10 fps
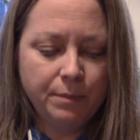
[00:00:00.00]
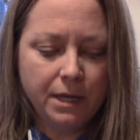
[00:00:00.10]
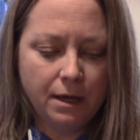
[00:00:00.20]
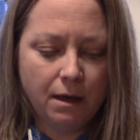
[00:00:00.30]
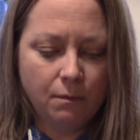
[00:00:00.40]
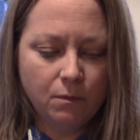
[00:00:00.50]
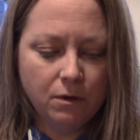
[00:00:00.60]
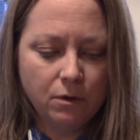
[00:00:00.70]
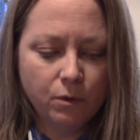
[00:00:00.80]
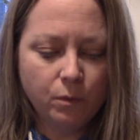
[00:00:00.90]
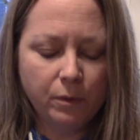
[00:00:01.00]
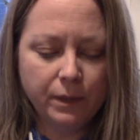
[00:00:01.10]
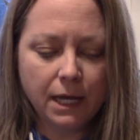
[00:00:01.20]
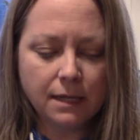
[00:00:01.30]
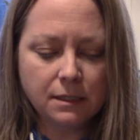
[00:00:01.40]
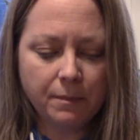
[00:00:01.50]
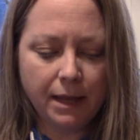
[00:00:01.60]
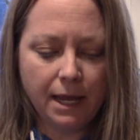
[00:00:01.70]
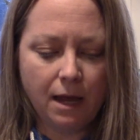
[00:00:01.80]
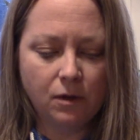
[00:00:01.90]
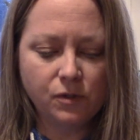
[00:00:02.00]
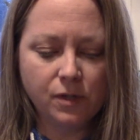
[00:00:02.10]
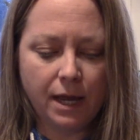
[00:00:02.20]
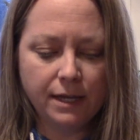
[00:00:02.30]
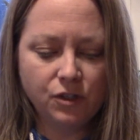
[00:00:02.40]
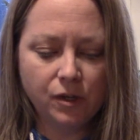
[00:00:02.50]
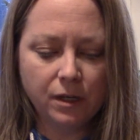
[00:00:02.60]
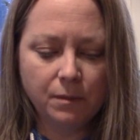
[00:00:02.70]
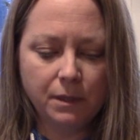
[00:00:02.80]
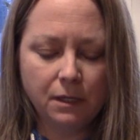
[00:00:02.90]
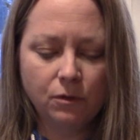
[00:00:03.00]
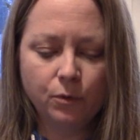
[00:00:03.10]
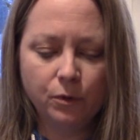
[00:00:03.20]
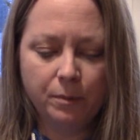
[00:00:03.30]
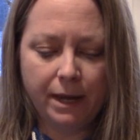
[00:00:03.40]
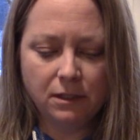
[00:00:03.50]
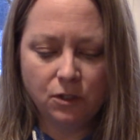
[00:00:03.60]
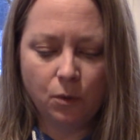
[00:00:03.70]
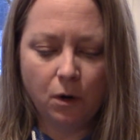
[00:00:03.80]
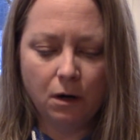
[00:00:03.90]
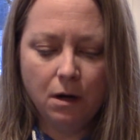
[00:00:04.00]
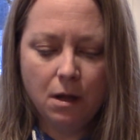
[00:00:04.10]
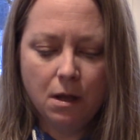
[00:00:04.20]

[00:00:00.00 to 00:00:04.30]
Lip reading: p.m. When we got to my house, I took him in through the back door.